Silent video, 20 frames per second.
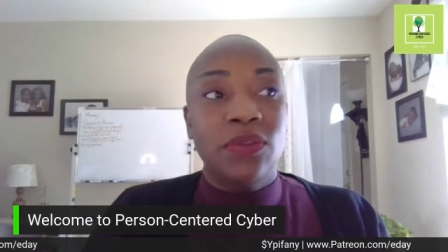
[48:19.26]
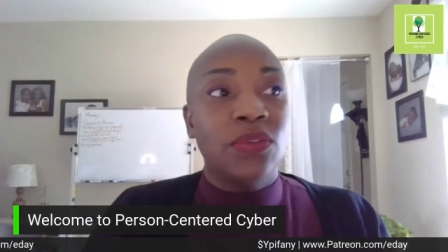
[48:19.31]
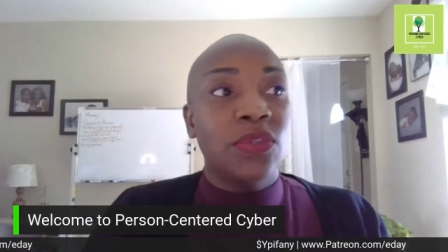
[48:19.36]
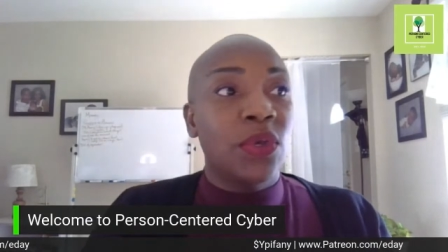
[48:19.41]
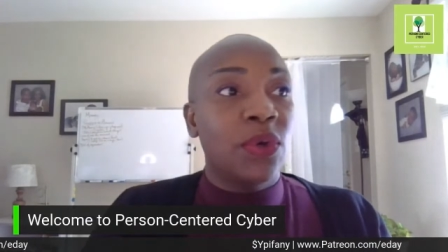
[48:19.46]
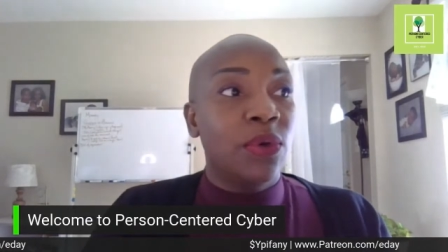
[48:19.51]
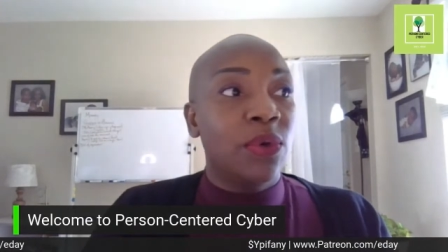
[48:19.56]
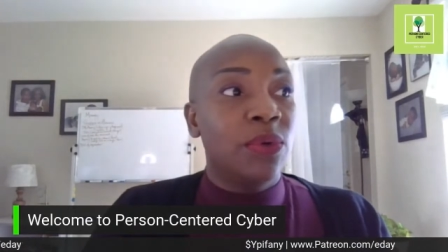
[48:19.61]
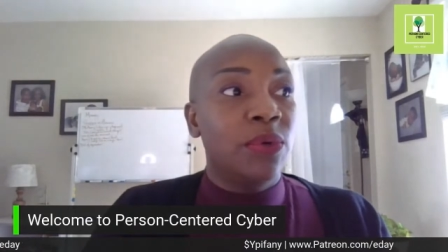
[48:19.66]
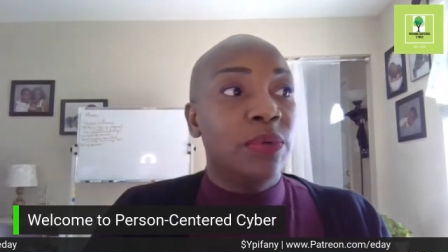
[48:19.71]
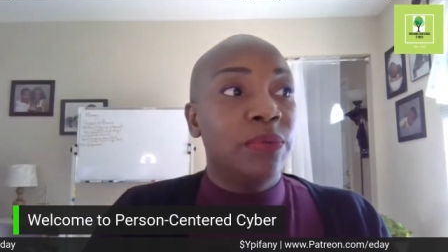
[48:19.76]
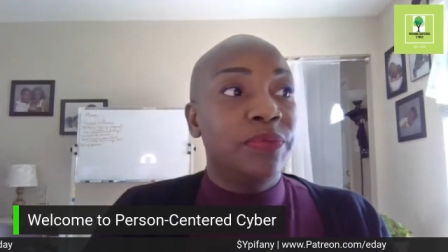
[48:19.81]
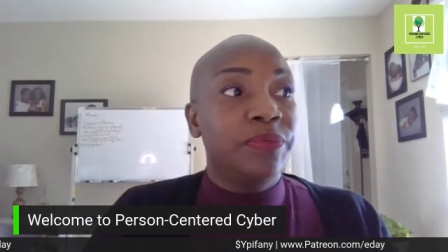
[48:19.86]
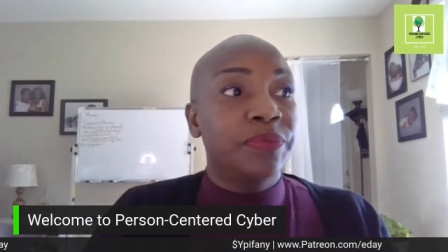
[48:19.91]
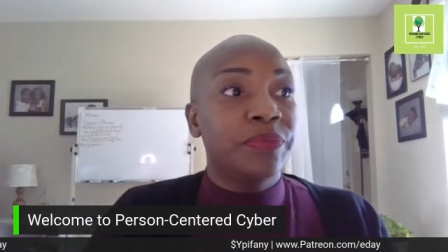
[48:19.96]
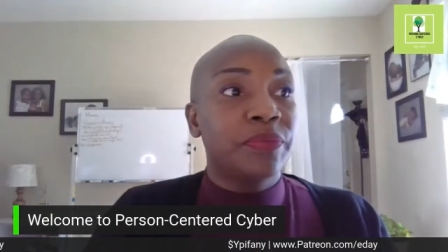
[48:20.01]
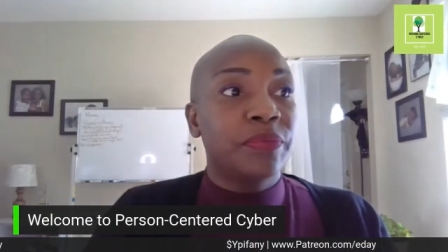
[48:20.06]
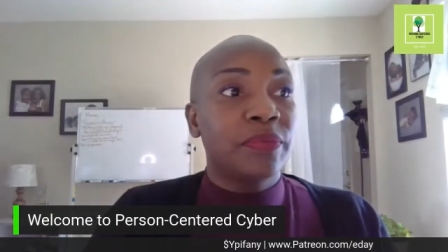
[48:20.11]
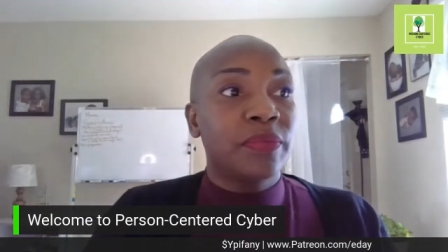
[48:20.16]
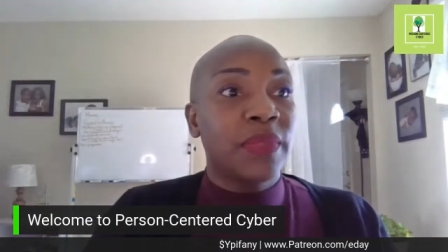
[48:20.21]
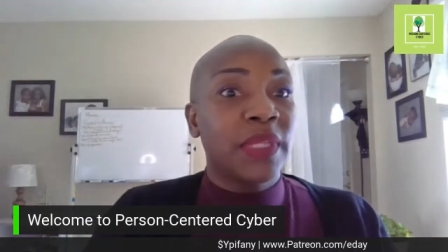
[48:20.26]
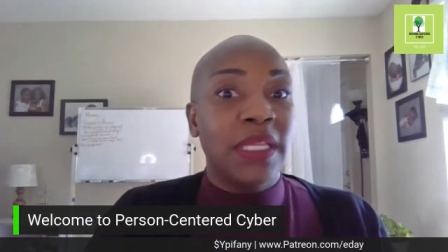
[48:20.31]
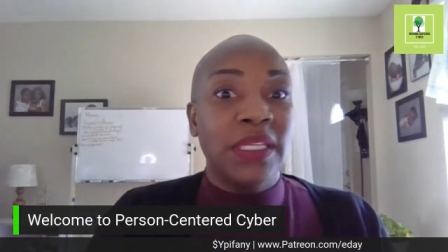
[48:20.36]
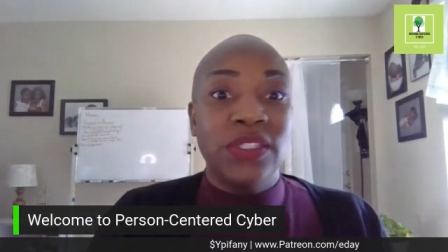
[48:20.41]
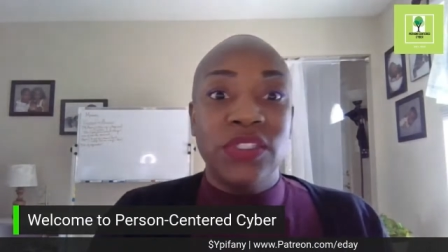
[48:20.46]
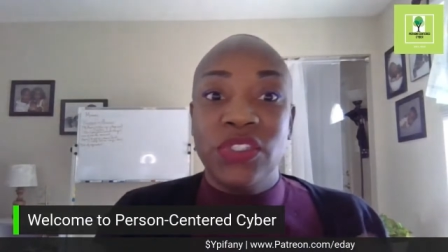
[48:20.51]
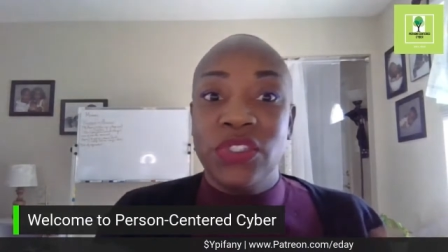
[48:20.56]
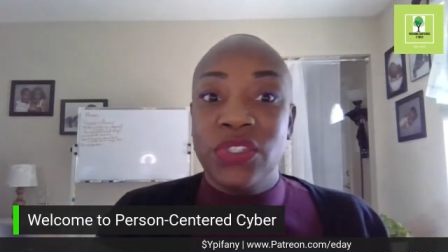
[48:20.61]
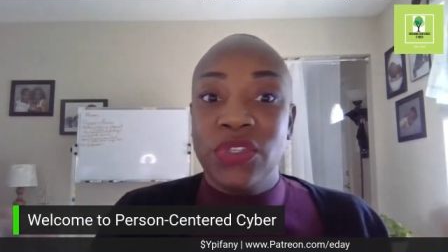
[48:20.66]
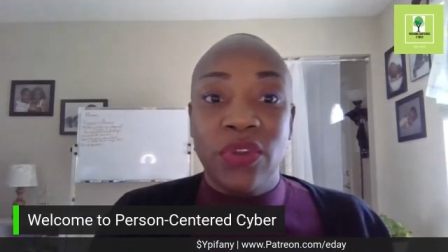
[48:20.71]
So
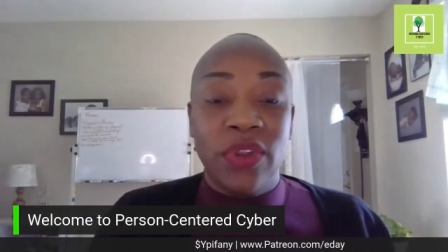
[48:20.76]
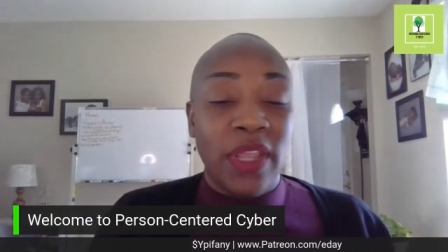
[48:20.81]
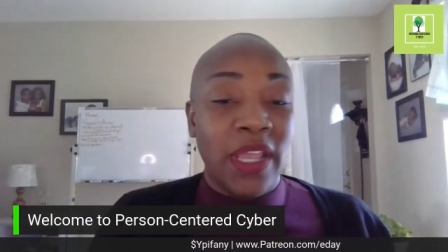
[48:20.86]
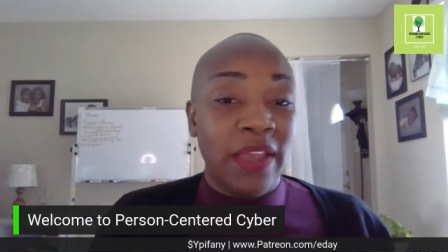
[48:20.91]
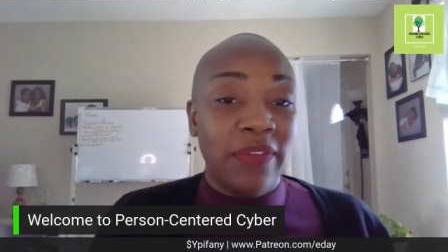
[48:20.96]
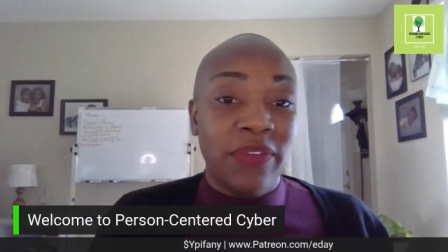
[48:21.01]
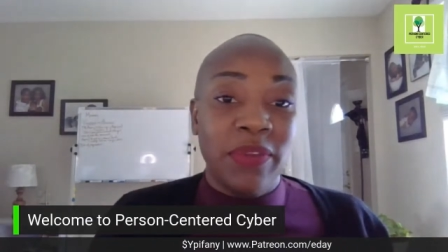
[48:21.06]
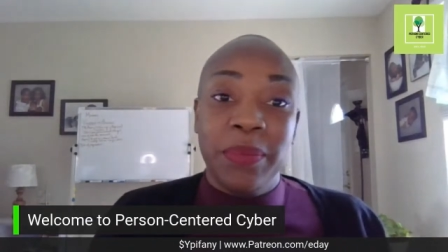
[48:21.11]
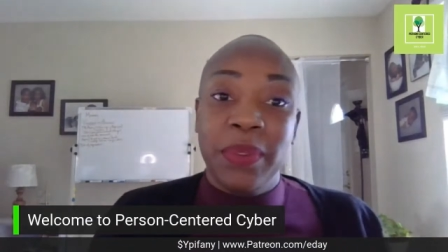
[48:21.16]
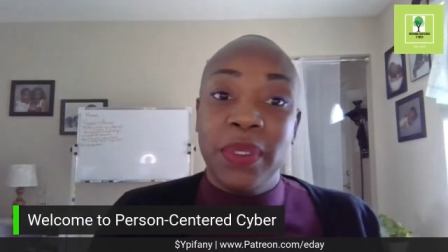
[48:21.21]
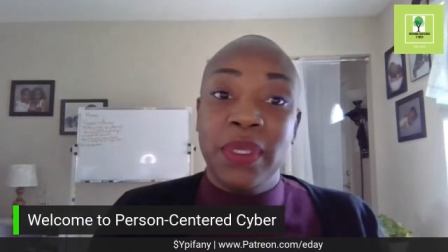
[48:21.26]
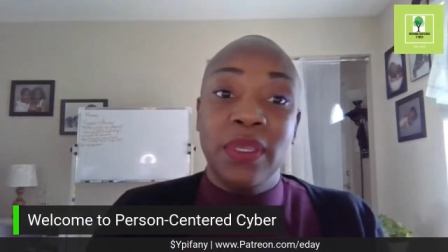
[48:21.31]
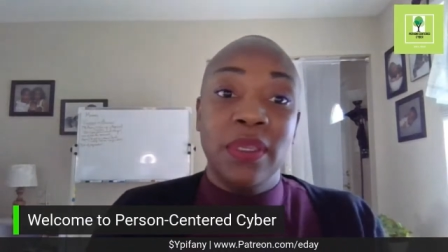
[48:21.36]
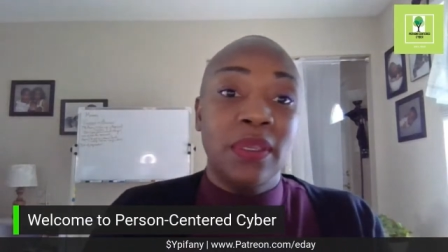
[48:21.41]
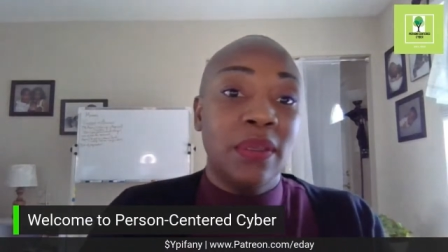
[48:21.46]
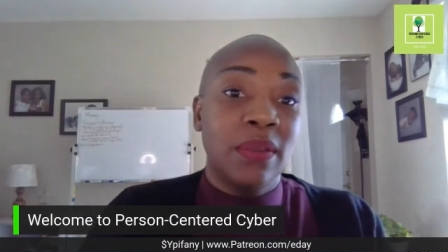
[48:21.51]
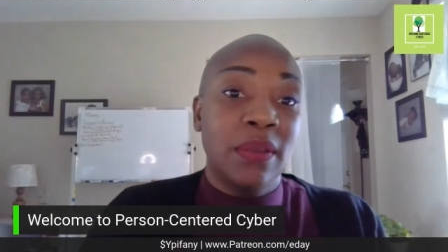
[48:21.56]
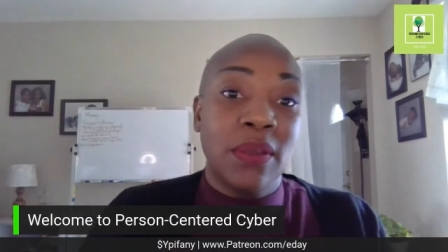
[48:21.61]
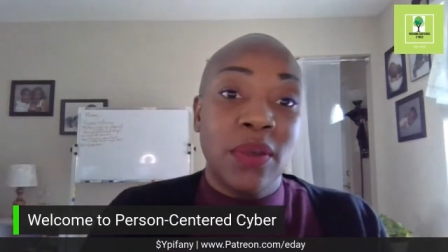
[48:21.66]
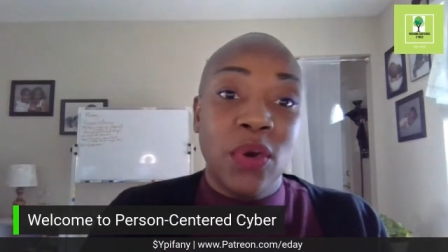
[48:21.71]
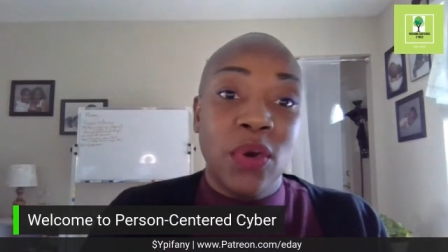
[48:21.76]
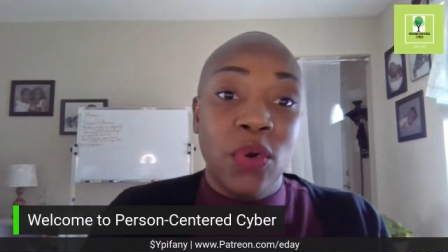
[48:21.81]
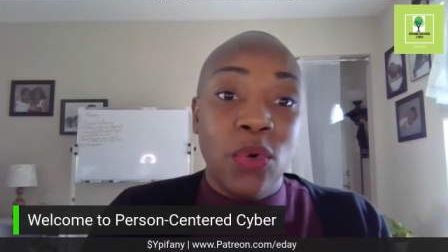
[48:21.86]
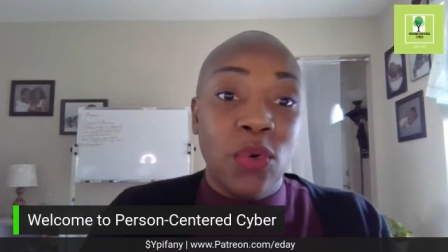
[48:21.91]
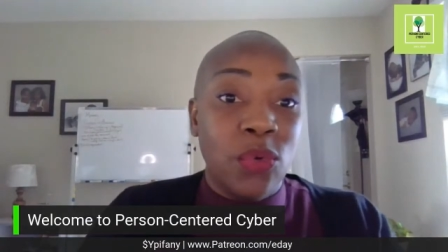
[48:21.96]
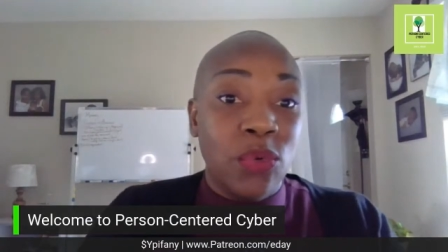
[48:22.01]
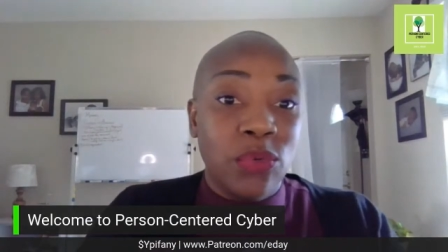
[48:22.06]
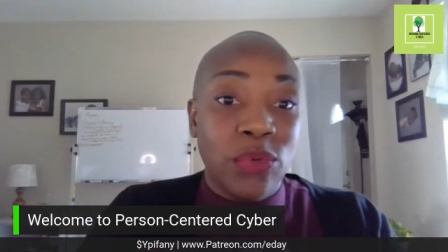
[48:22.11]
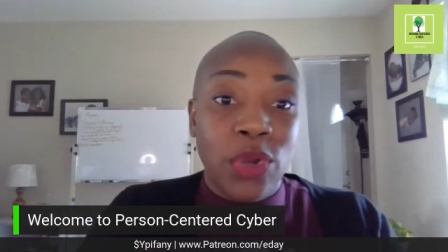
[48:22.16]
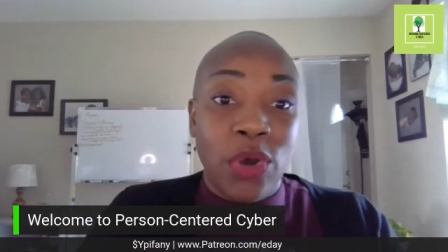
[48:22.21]
it's just going to have to be
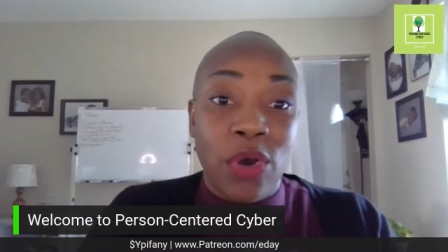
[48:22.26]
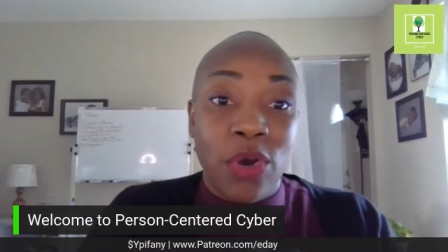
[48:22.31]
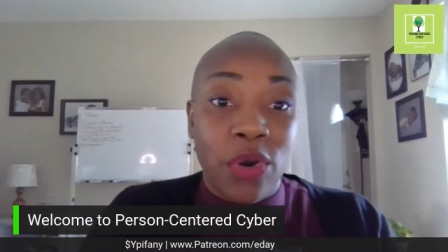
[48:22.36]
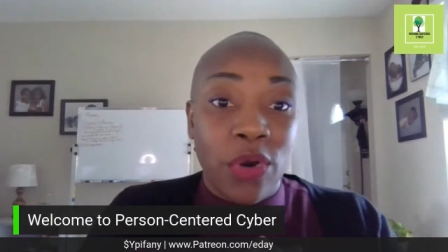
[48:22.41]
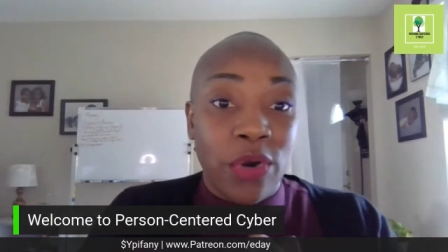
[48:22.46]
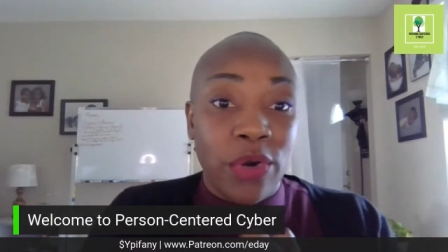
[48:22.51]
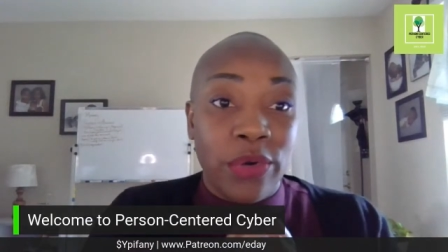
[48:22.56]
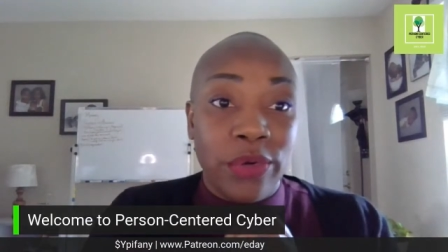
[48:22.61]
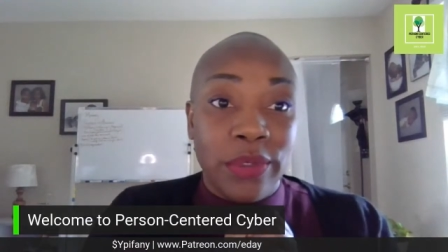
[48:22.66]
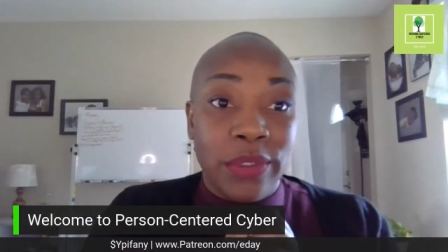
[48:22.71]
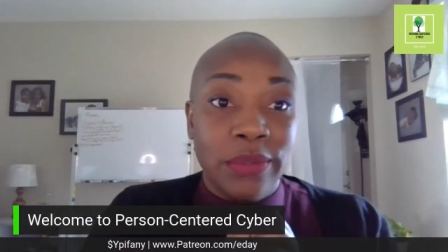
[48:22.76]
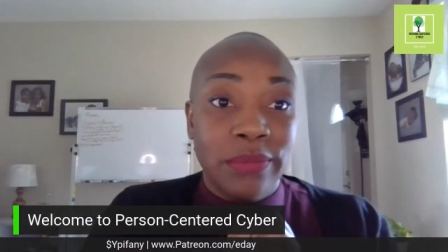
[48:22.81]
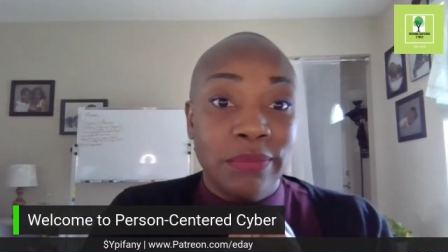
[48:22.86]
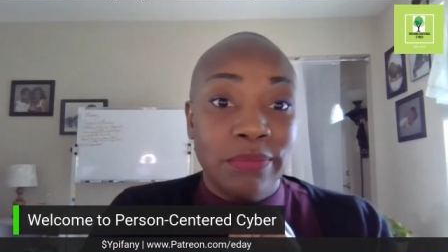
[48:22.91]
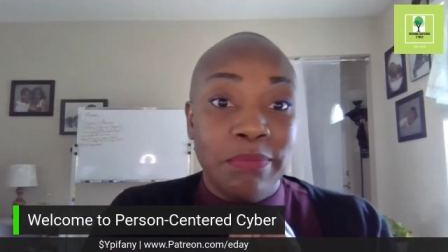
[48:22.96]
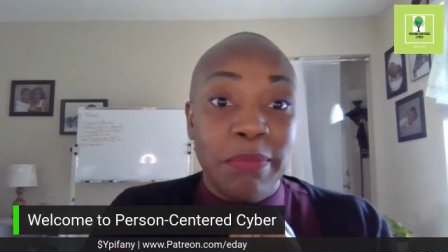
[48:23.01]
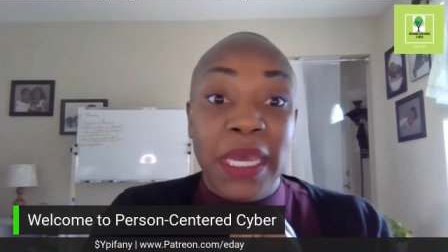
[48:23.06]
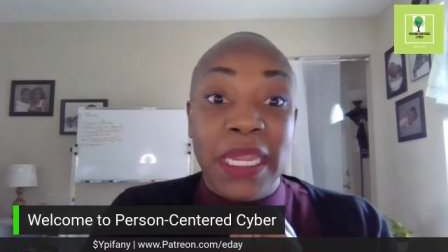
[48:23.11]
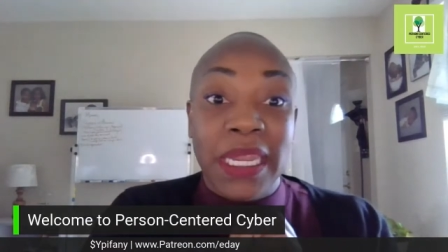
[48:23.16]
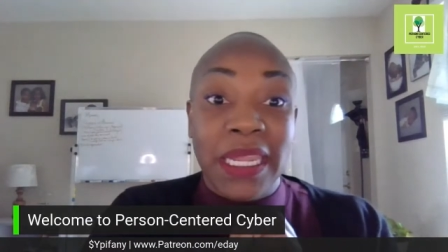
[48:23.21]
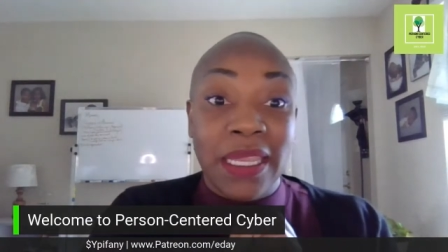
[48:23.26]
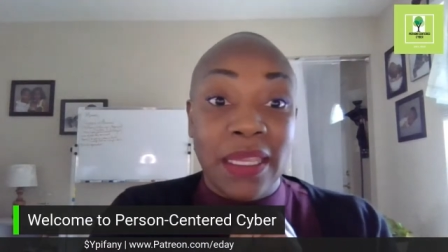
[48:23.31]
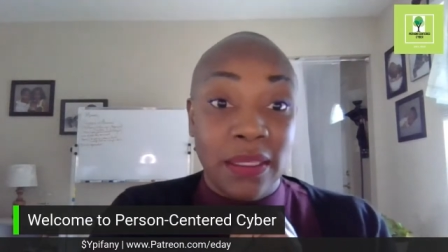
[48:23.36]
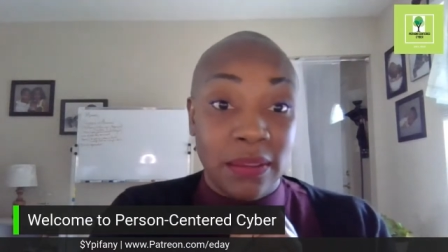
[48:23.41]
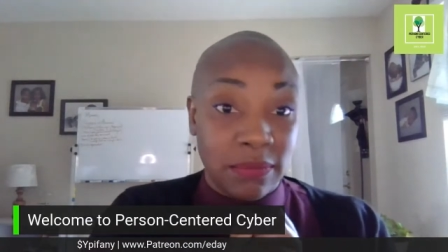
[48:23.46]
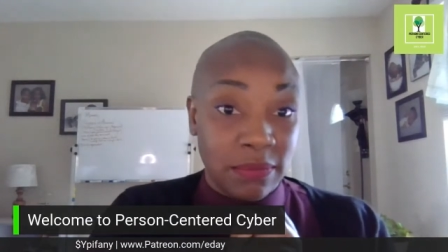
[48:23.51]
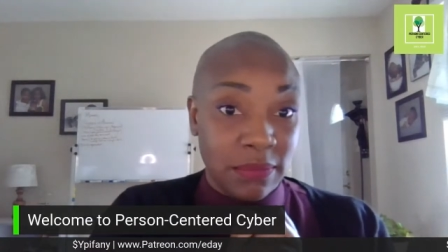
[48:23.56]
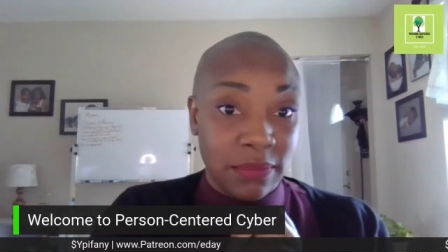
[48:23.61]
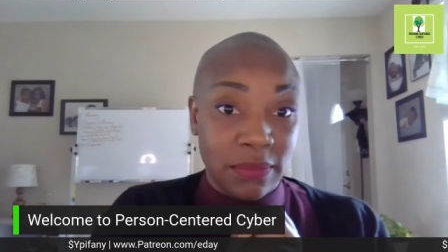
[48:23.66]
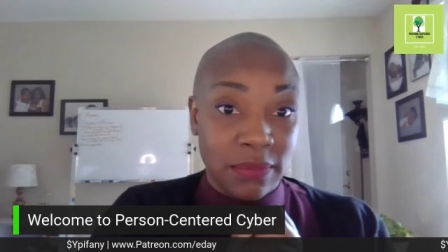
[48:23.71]
cold hard money.
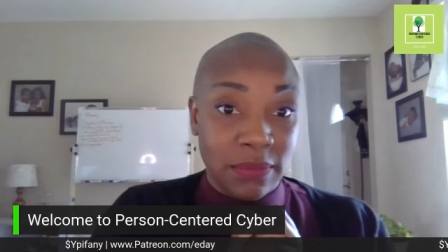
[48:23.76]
